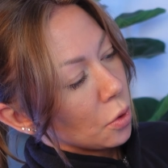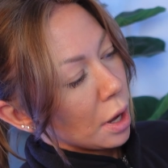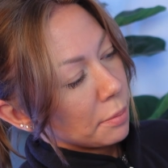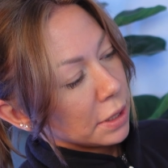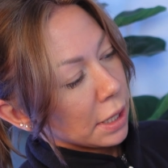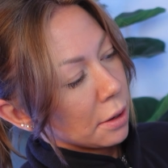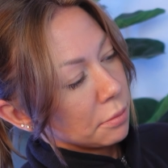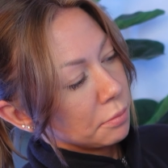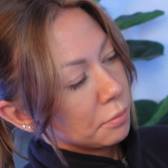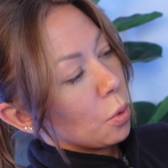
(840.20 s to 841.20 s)
up and down,
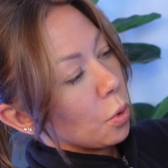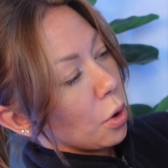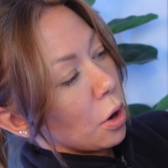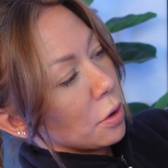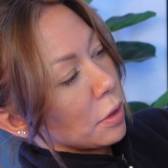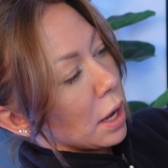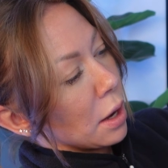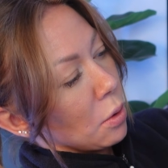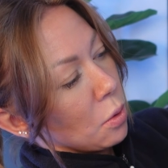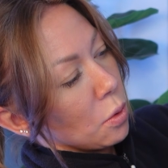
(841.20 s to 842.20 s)
or are
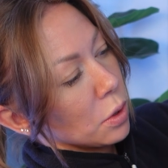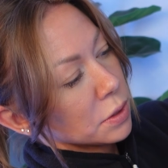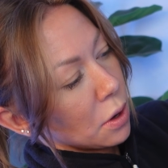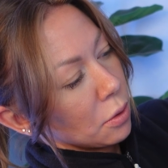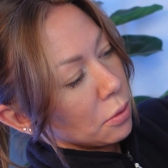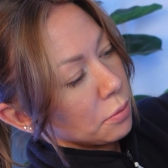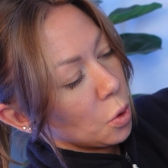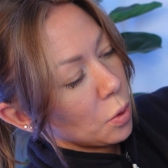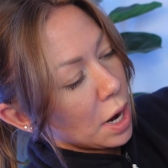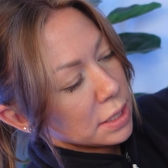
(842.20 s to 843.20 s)
they horizontal,
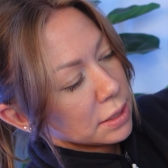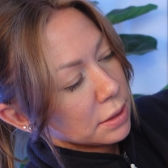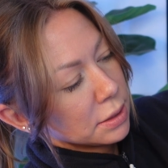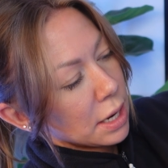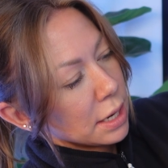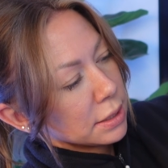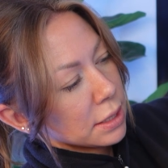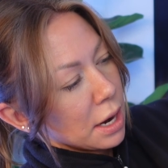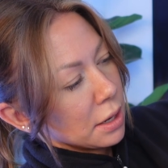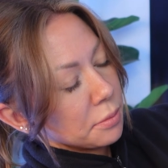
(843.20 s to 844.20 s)
horizon, side to
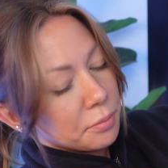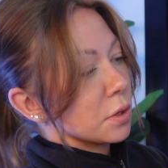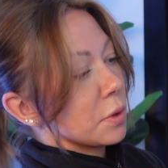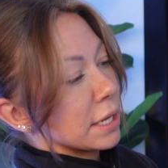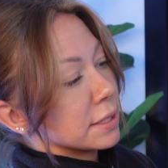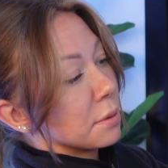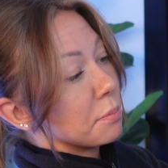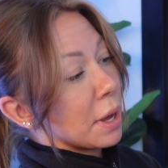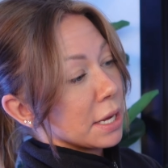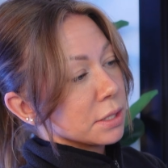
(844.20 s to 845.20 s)
side? So that's the
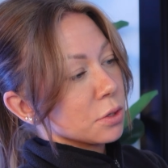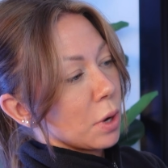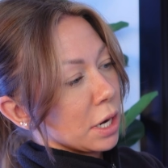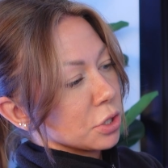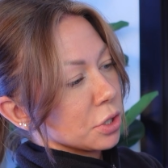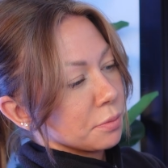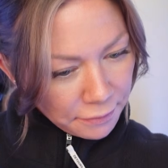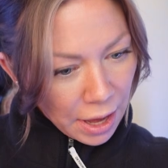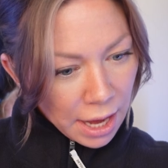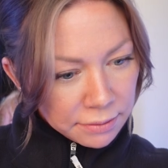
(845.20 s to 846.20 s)
base direction.
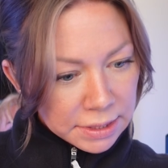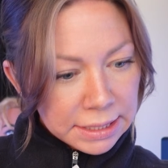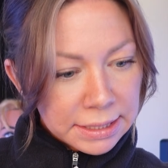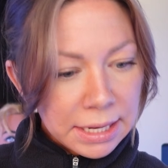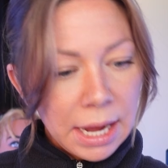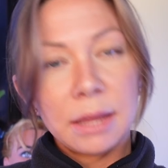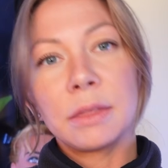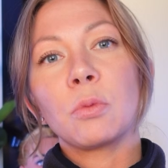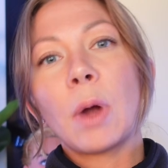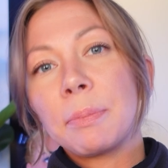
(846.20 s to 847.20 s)
568,
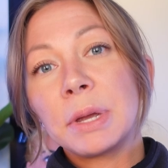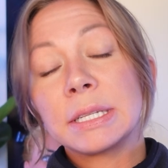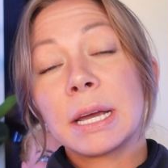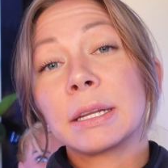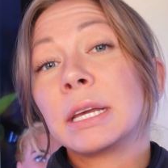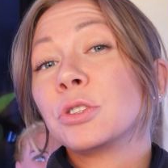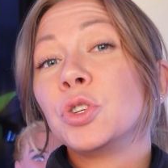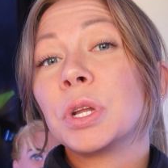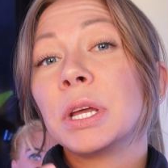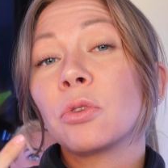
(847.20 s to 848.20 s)
the wrapping techniques.
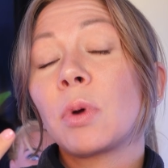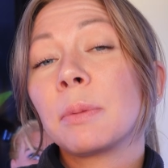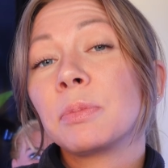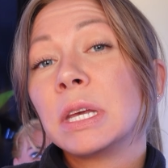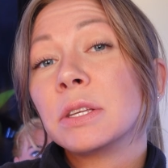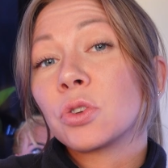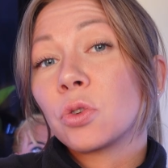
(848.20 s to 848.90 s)
You can either wrap these